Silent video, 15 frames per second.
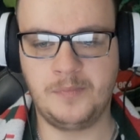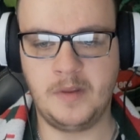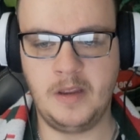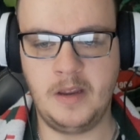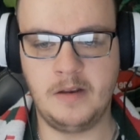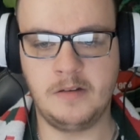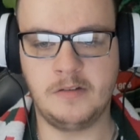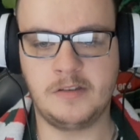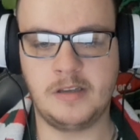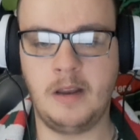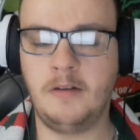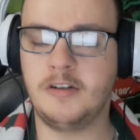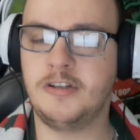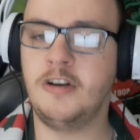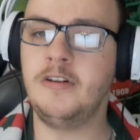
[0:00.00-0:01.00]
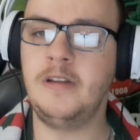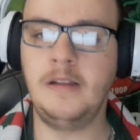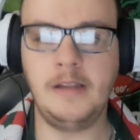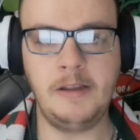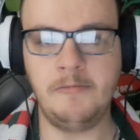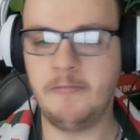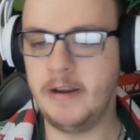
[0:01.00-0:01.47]
and
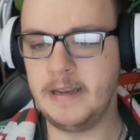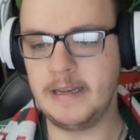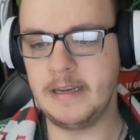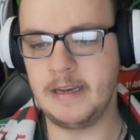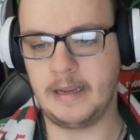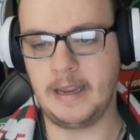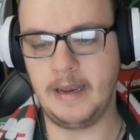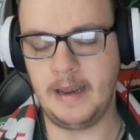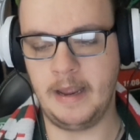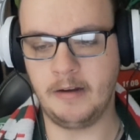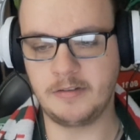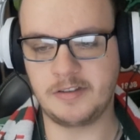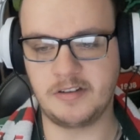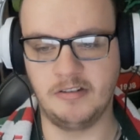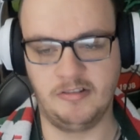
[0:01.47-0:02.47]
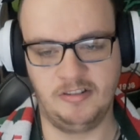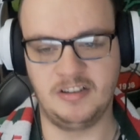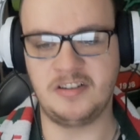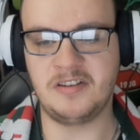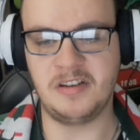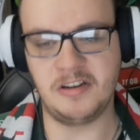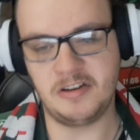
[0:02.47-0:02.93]
shockingly, we didn't get held
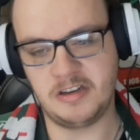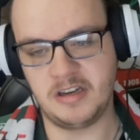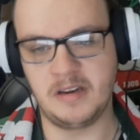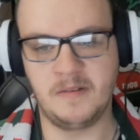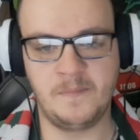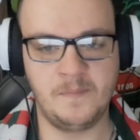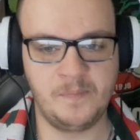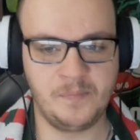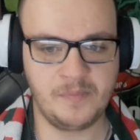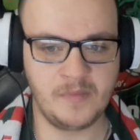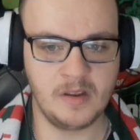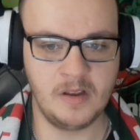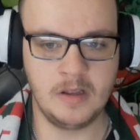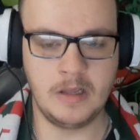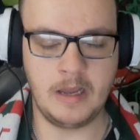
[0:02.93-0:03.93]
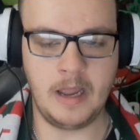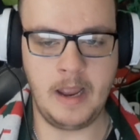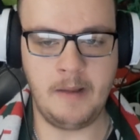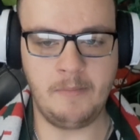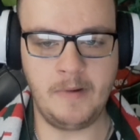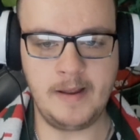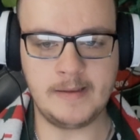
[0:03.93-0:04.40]
scoreless this year.
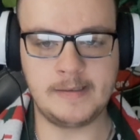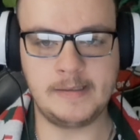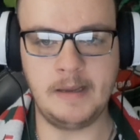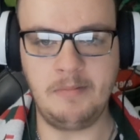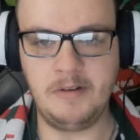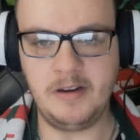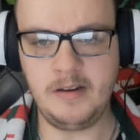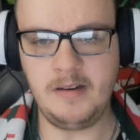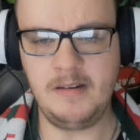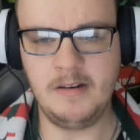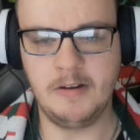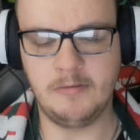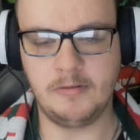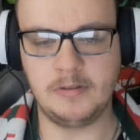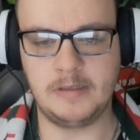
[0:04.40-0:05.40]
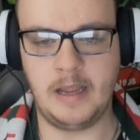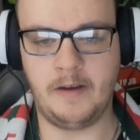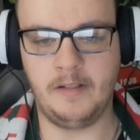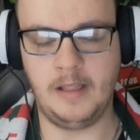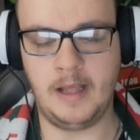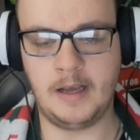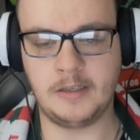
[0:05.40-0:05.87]
And round 17 was our
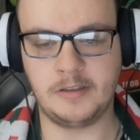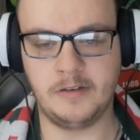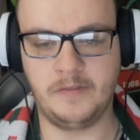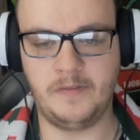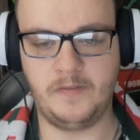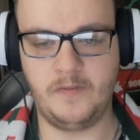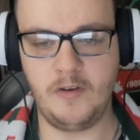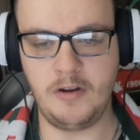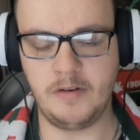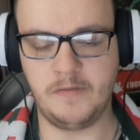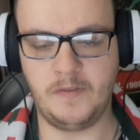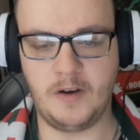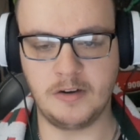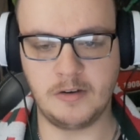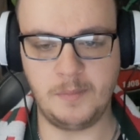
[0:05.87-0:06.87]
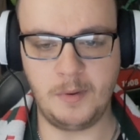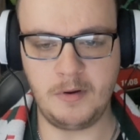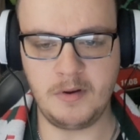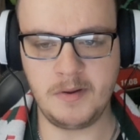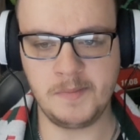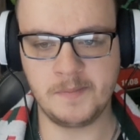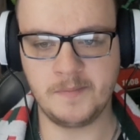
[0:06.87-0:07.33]
last and third and final
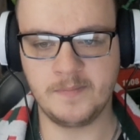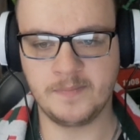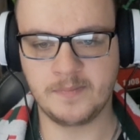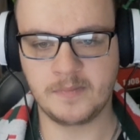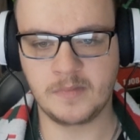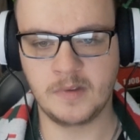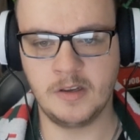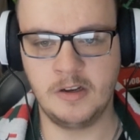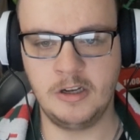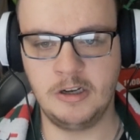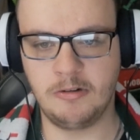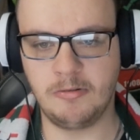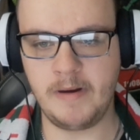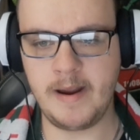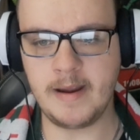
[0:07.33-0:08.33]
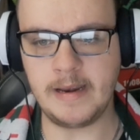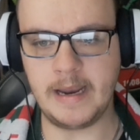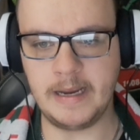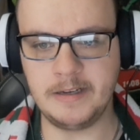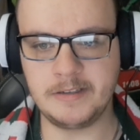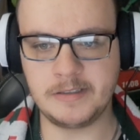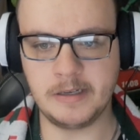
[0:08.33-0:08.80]
bye. Round
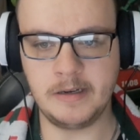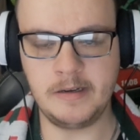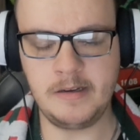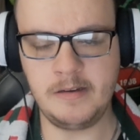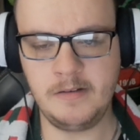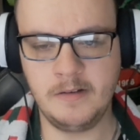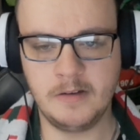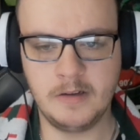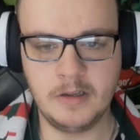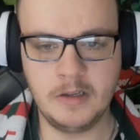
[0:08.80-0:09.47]
18